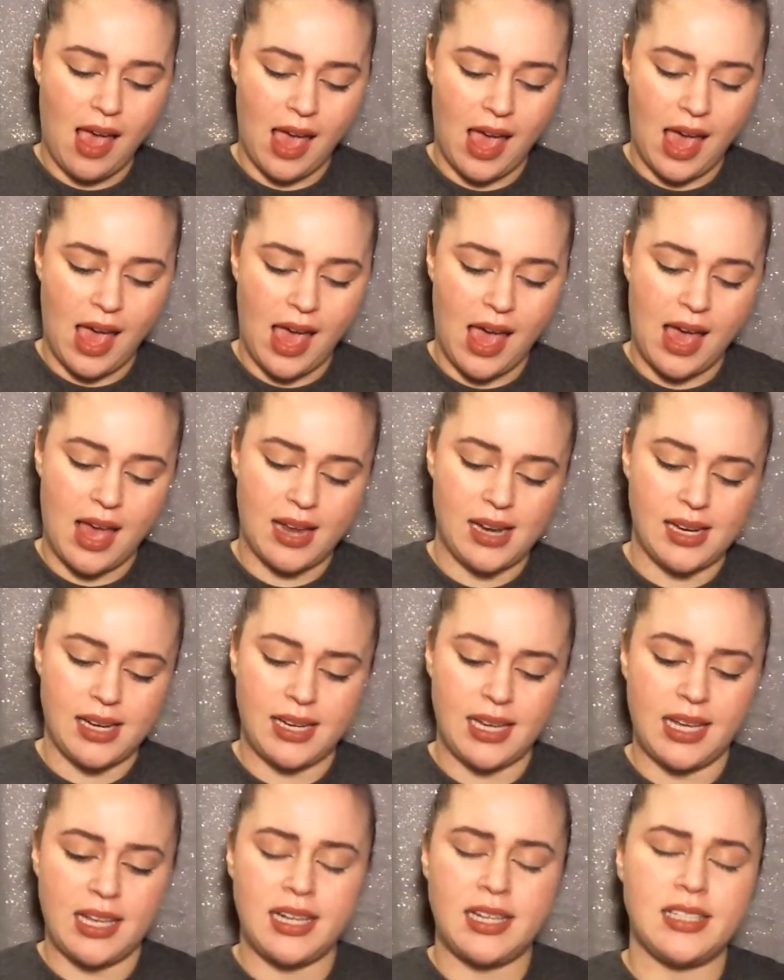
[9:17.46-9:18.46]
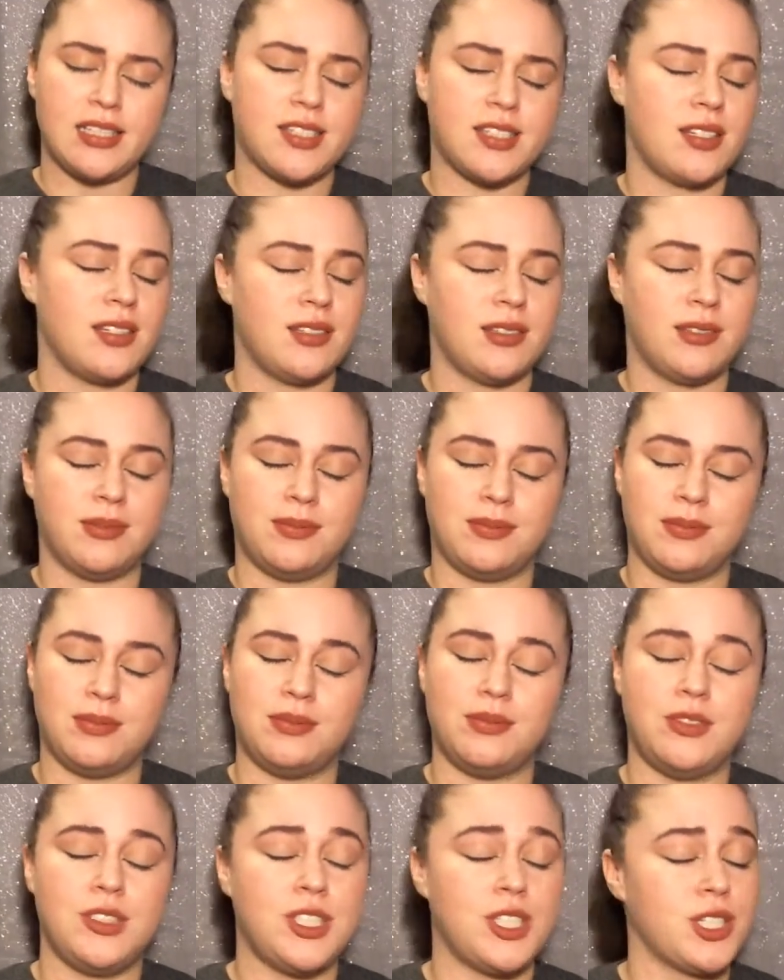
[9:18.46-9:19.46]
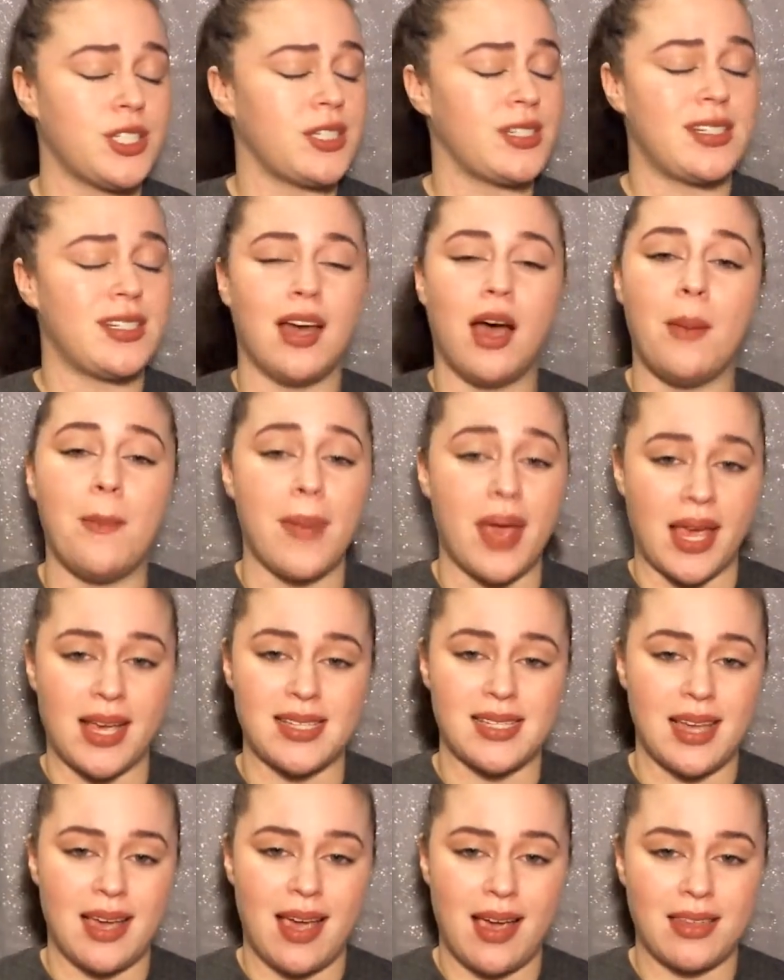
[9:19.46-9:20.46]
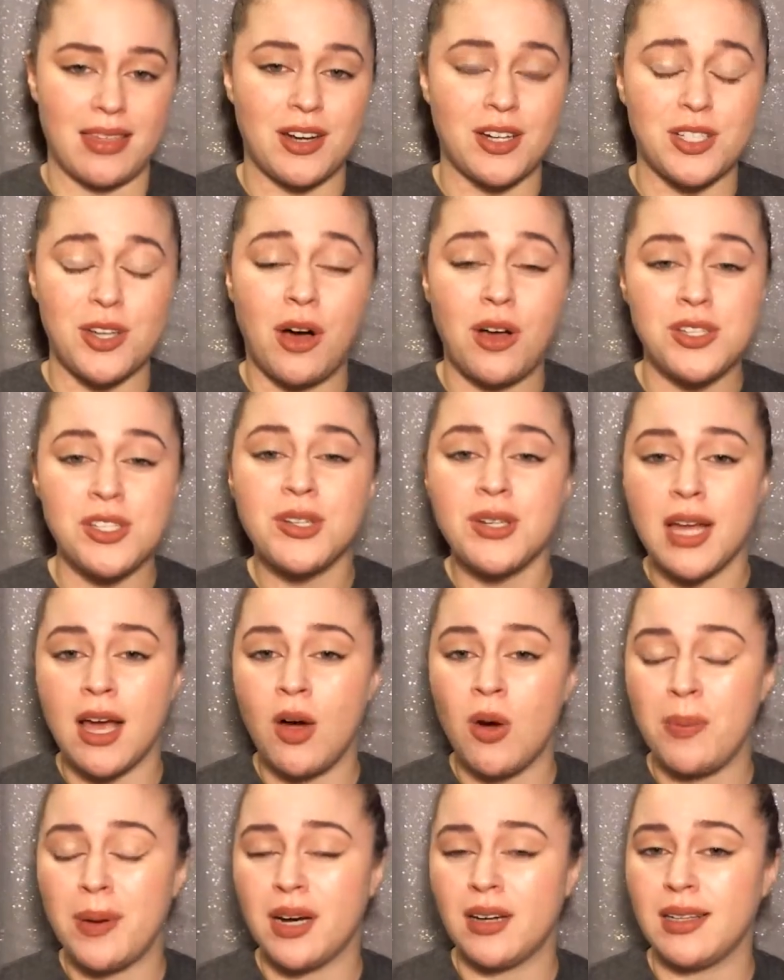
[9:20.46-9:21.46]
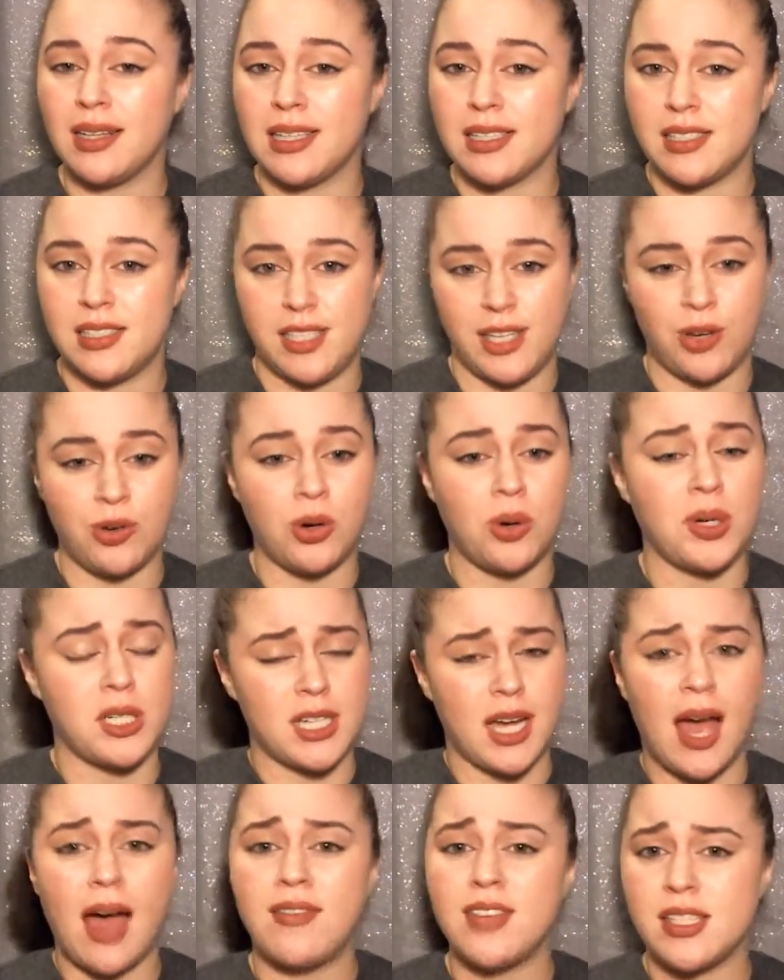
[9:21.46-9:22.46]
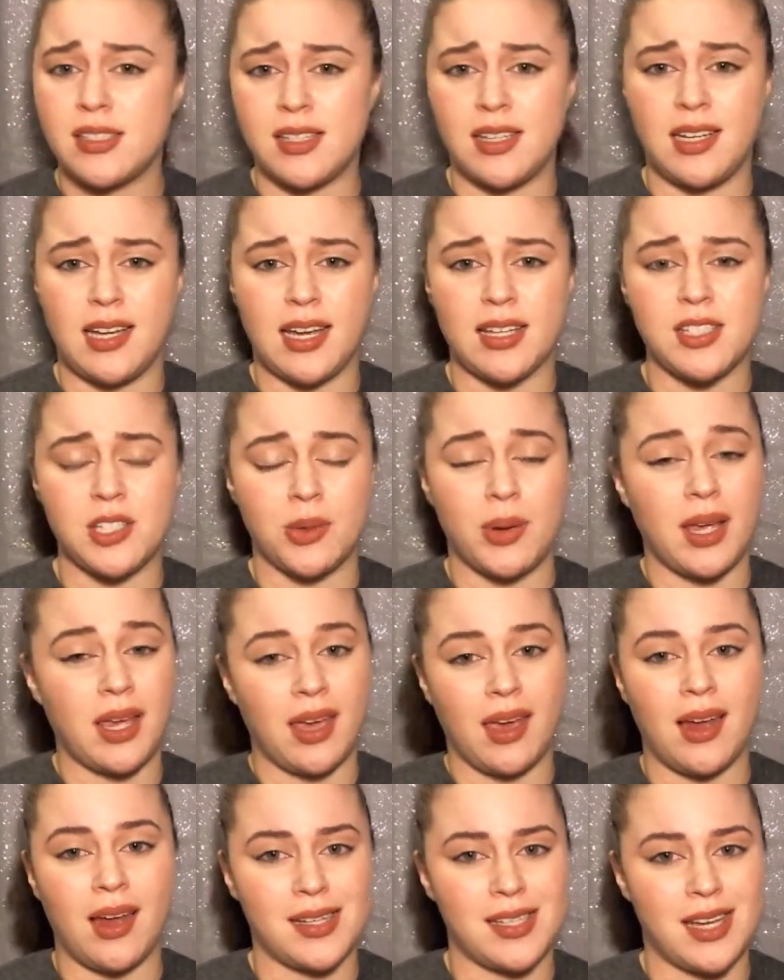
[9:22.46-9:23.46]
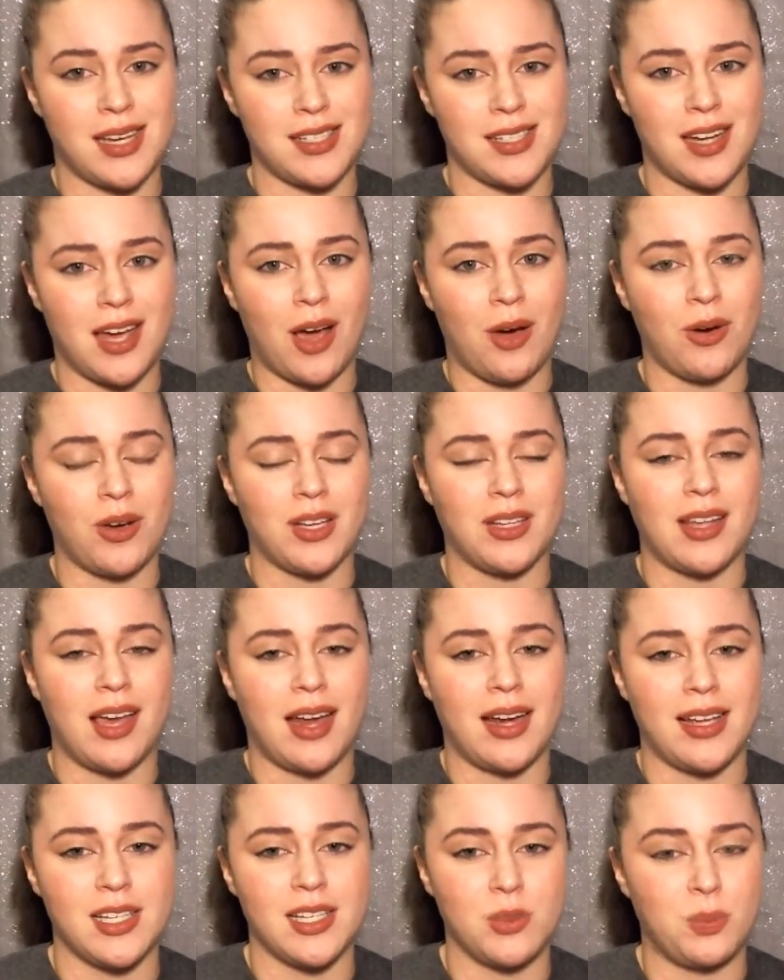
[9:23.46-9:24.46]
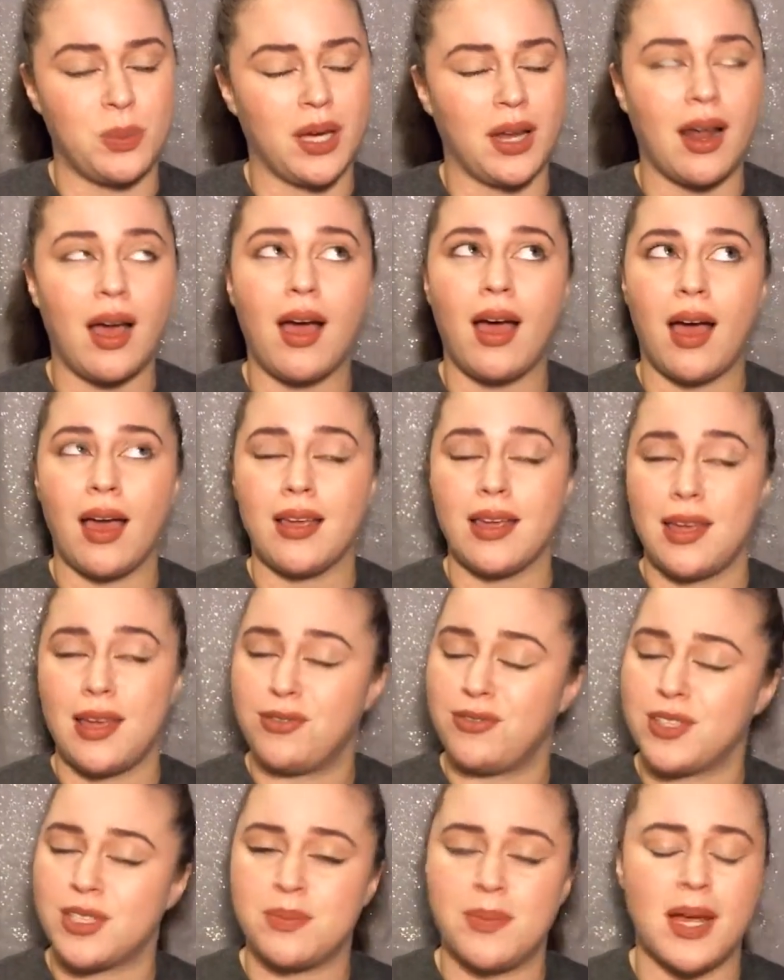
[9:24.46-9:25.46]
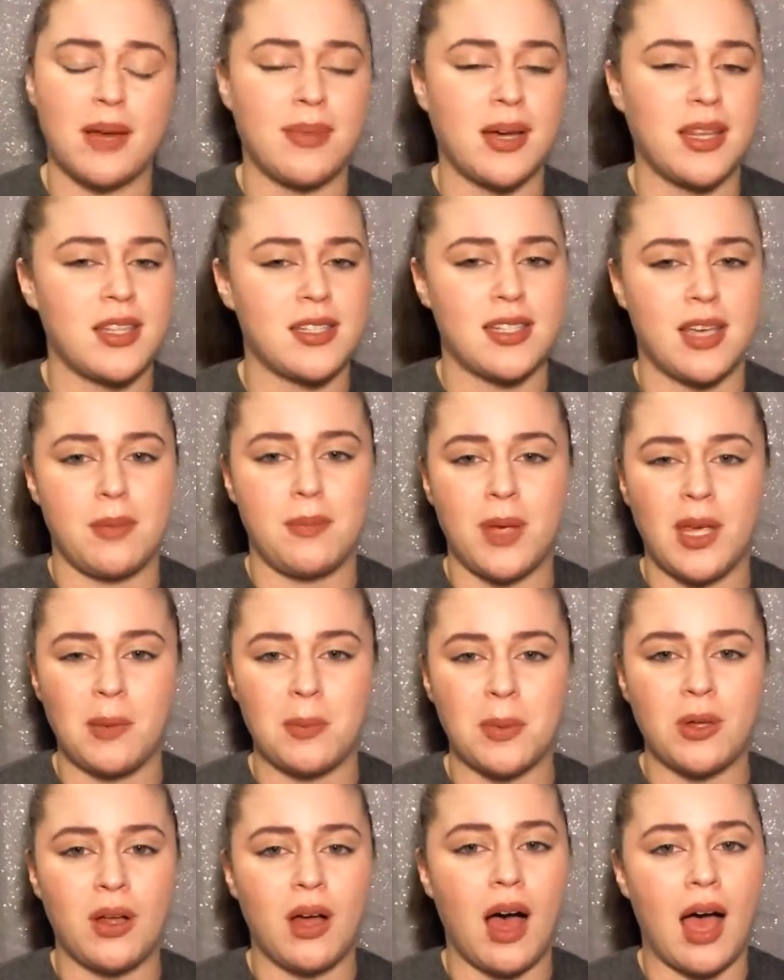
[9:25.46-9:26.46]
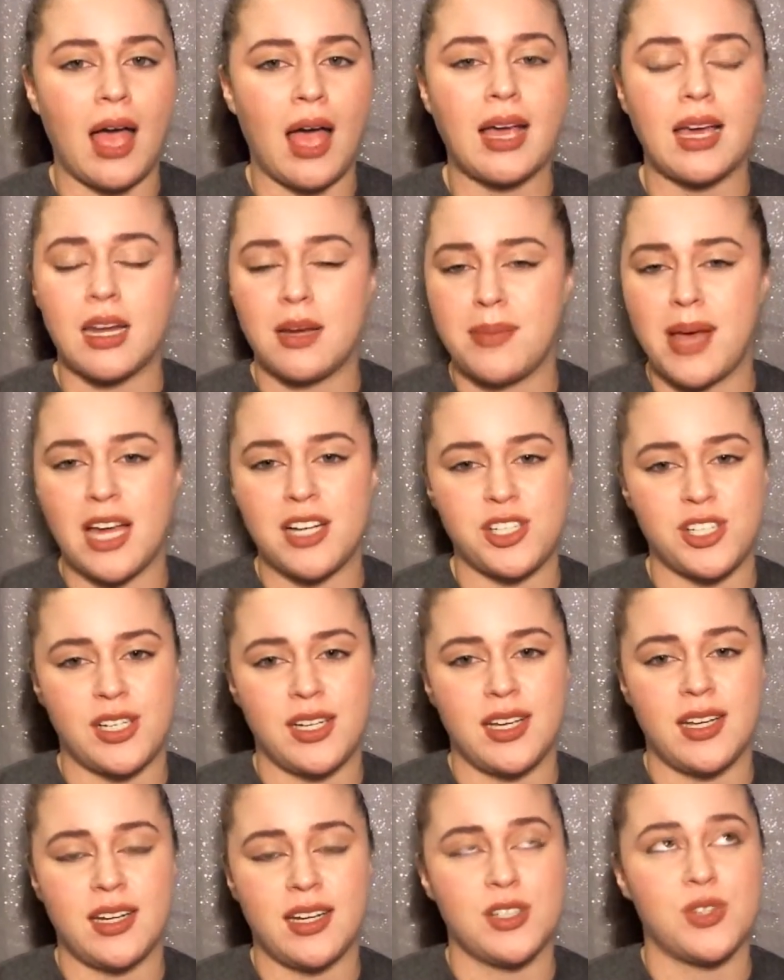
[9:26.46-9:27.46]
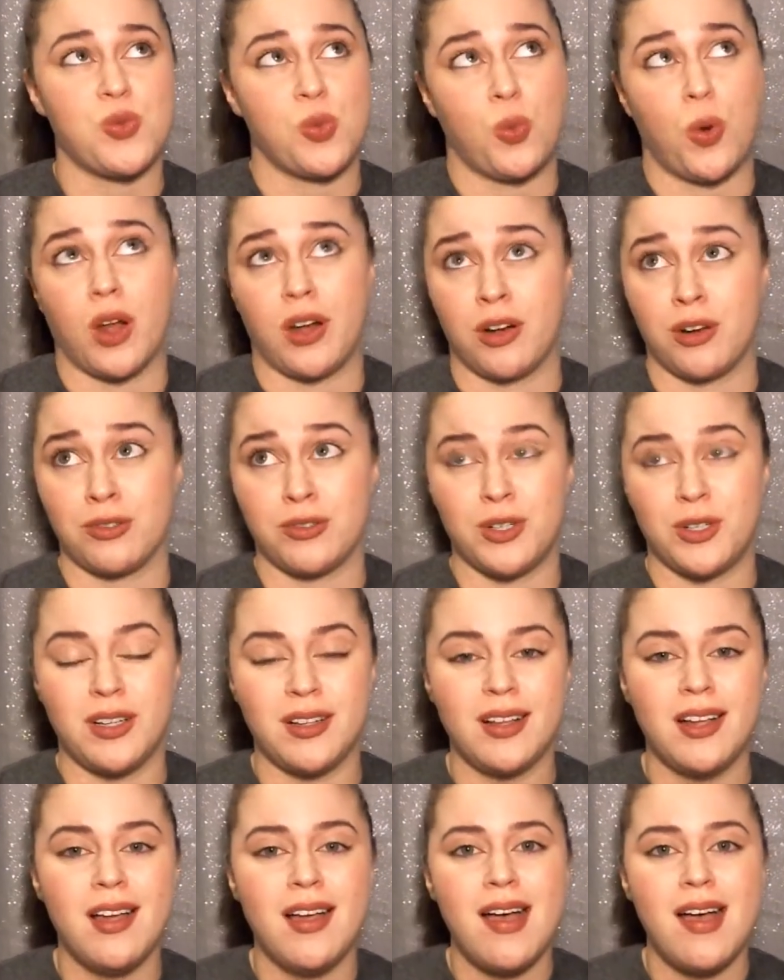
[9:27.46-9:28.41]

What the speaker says: and it is just amazing. There's also now apparently a sequel, which I haven't seen yet, so I can't attest to how good that is, but if it's made by the same people, I can imagine it is wonderful.